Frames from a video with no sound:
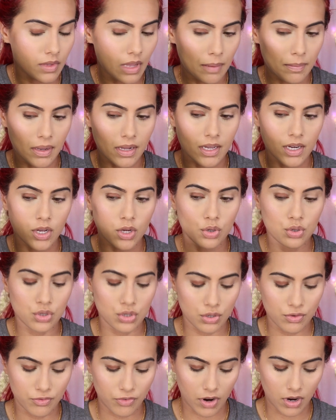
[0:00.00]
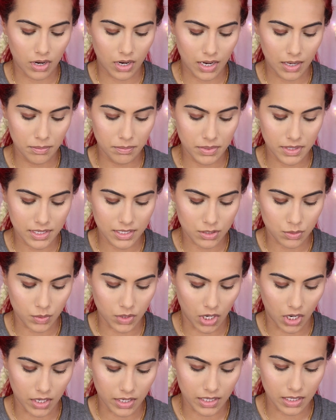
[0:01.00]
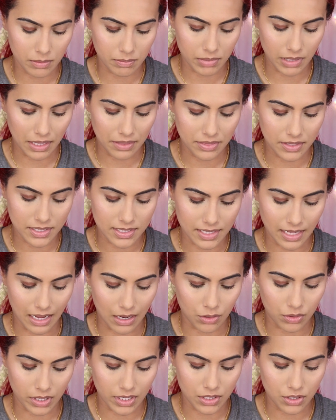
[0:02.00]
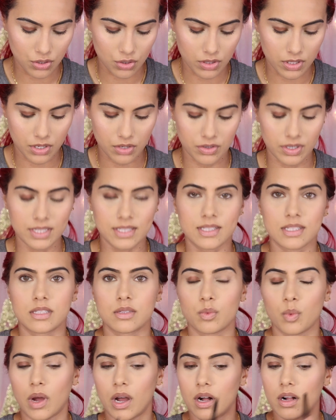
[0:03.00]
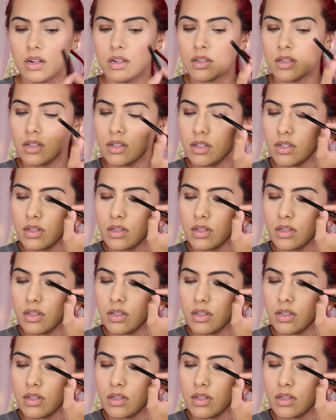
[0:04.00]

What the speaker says: I'm not gonna go too far up because we are gonna blend this out into the crease as well.